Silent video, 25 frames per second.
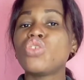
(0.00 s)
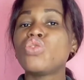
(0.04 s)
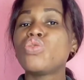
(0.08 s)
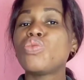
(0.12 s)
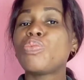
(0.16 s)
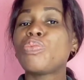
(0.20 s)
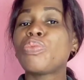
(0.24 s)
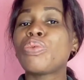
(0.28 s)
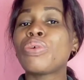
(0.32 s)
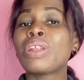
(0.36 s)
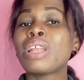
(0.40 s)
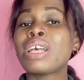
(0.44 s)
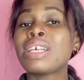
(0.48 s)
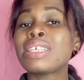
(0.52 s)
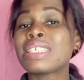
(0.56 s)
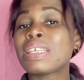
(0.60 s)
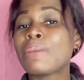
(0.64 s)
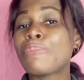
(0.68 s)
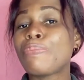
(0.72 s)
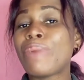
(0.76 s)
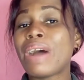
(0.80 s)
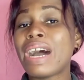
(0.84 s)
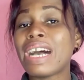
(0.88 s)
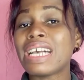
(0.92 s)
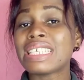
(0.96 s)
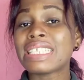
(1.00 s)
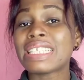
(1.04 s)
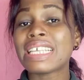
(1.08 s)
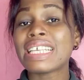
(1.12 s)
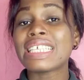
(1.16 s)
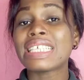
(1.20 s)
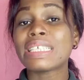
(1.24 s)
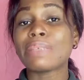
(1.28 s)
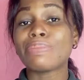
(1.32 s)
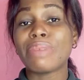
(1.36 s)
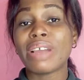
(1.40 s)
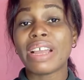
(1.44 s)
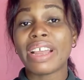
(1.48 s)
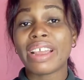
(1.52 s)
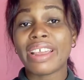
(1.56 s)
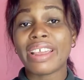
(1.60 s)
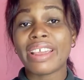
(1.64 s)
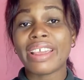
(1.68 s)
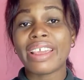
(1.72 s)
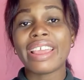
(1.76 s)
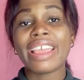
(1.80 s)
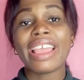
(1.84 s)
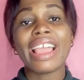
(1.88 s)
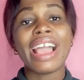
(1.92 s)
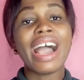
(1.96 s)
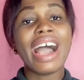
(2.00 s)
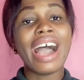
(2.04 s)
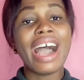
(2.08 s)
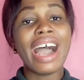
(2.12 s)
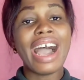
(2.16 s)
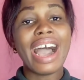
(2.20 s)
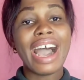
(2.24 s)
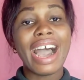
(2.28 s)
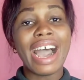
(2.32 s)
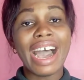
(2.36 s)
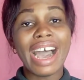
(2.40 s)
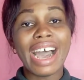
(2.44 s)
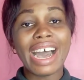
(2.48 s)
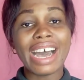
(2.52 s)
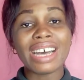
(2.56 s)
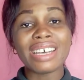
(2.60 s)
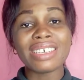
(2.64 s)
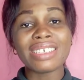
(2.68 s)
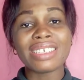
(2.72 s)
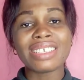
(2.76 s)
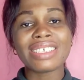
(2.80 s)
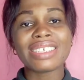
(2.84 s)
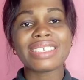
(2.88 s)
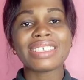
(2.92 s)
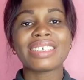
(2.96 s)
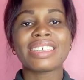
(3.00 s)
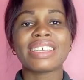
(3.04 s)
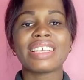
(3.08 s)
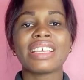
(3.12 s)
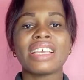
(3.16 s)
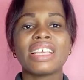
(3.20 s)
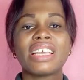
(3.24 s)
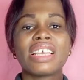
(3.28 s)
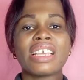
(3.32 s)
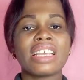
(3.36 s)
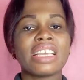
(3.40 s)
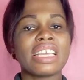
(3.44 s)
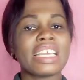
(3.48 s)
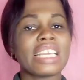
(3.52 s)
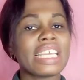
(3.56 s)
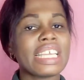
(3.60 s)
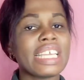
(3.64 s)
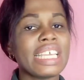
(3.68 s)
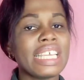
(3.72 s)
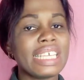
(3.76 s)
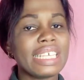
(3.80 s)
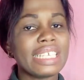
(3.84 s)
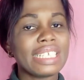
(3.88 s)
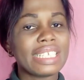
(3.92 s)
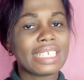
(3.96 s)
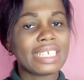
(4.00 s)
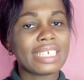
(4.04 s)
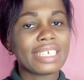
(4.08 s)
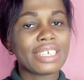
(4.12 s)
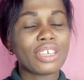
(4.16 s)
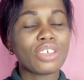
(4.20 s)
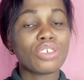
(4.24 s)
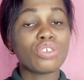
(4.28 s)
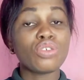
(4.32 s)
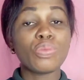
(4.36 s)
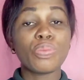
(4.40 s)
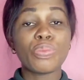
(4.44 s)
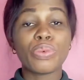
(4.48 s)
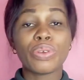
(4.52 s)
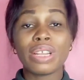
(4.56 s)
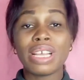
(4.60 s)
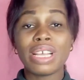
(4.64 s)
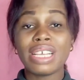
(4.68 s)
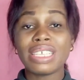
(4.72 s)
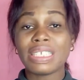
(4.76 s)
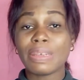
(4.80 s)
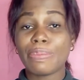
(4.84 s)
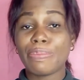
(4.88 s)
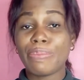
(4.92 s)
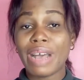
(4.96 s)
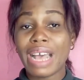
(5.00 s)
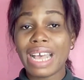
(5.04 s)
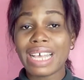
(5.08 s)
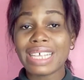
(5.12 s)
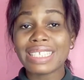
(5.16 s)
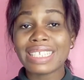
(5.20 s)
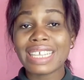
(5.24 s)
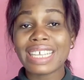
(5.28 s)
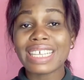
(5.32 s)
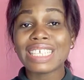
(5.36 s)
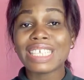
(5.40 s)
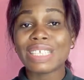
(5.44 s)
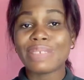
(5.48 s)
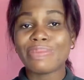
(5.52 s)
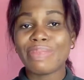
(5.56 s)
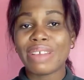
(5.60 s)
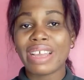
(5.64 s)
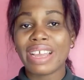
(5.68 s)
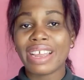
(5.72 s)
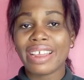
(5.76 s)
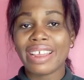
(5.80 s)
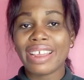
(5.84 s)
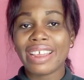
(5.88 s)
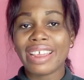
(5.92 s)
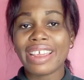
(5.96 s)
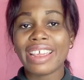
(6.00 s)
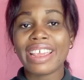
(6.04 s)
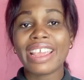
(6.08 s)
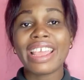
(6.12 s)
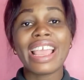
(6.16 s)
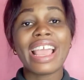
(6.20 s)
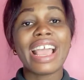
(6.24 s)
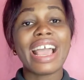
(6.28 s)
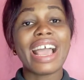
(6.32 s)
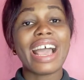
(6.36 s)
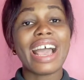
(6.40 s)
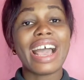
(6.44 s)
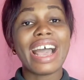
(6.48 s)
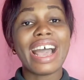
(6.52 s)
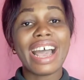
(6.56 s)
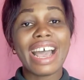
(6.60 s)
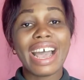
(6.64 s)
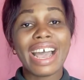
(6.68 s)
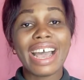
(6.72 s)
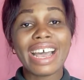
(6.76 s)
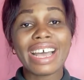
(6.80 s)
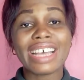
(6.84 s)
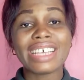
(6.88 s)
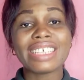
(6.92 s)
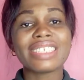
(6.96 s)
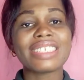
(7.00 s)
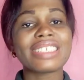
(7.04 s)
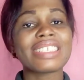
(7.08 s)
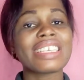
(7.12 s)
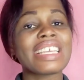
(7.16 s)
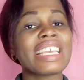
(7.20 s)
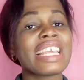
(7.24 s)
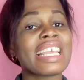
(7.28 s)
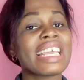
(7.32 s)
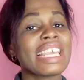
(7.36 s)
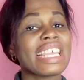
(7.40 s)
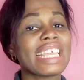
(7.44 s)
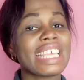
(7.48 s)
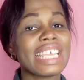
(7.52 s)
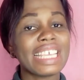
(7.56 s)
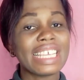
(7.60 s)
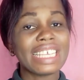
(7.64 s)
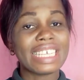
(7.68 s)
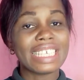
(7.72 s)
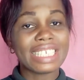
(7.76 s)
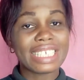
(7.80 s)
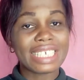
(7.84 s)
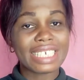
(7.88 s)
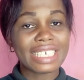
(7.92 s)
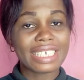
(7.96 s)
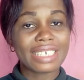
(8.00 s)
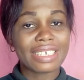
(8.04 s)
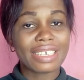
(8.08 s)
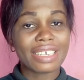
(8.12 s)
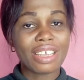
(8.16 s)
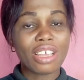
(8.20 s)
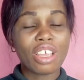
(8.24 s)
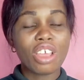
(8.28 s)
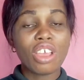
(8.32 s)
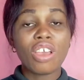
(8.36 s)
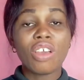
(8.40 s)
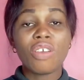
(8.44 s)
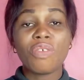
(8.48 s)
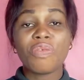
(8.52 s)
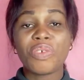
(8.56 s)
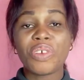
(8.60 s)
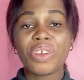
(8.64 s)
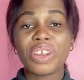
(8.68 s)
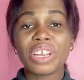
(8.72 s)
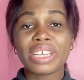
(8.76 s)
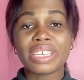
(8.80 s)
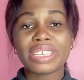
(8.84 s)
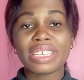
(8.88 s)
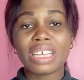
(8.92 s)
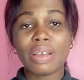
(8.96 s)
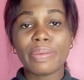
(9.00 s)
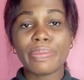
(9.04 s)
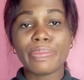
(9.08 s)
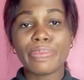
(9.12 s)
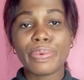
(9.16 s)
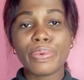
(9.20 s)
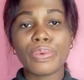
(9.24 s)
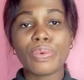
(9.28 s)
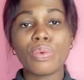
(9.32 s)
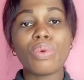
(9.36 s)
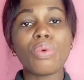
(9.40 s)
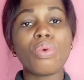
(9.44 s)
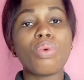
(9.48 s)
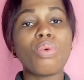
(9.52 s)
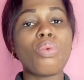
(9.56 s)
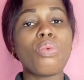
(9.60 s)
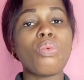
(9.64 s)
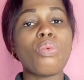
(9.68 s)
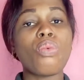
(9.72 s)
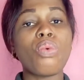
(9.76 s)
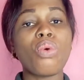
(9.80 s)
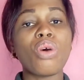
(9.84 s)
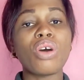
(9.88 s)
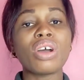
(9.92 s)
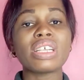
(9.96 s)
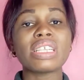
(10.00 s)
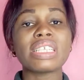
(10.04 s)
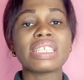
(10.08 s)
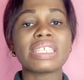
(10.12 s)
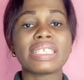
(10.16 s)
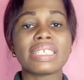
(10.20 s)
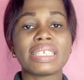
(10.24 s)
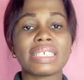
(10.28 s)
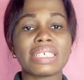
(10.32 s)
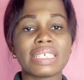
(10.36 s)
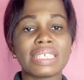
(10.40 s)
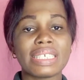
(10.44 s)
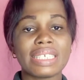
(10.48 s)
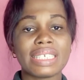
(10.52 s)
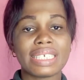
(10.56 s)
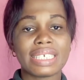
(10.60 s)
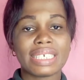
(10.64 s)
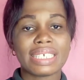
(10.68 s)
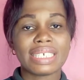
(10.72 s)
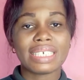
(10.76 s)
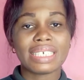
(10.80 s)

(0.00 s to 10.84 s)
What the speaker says: you pronounce the past tense marker as ED. You pronounce the past tense marker as ED. For example, wanted.